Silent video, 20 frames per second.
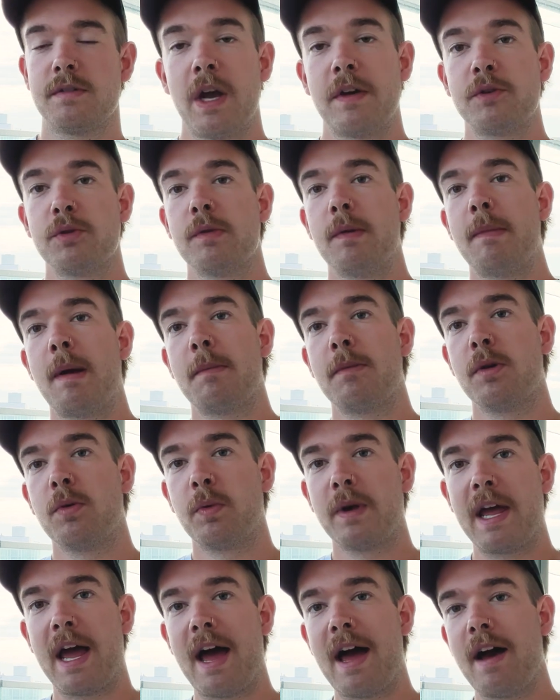You have to remember
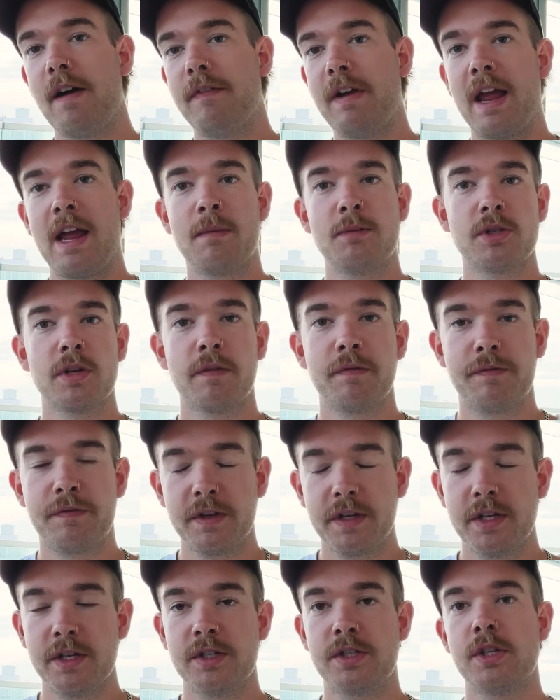we have Amazon
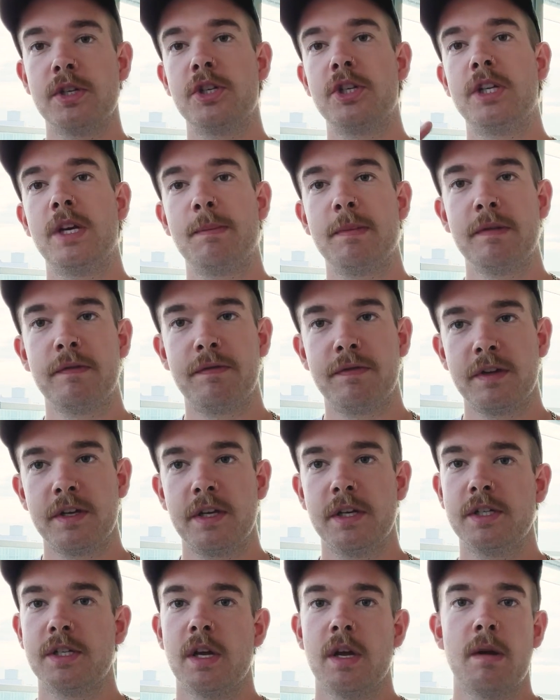fees, shipping
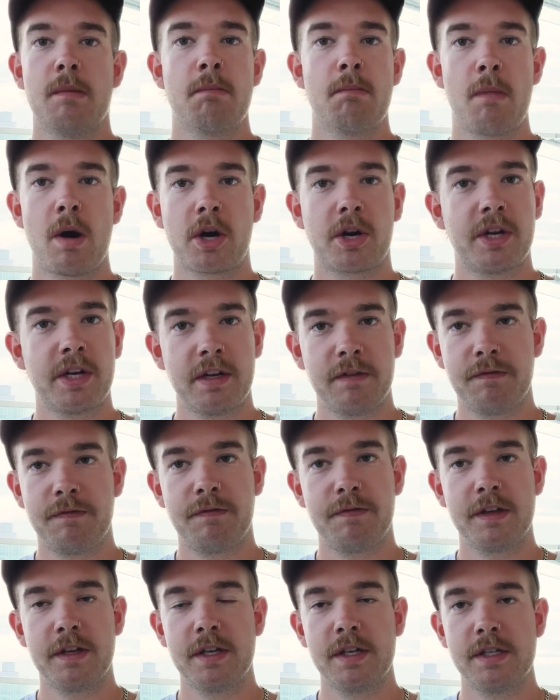fees, marketing
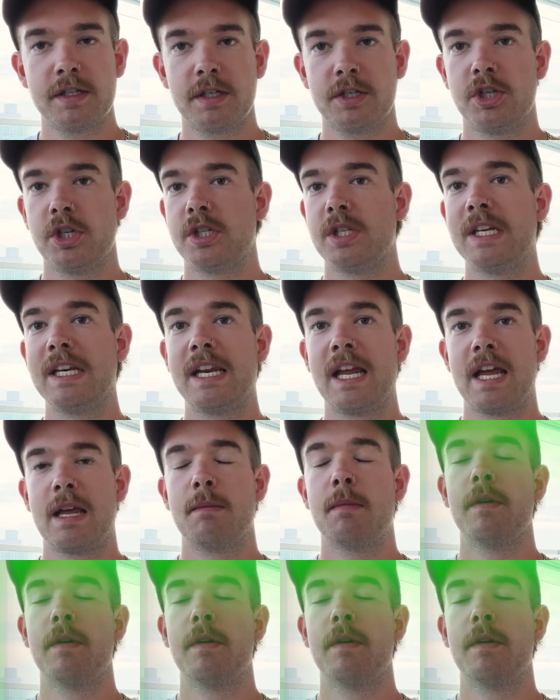fees, just to name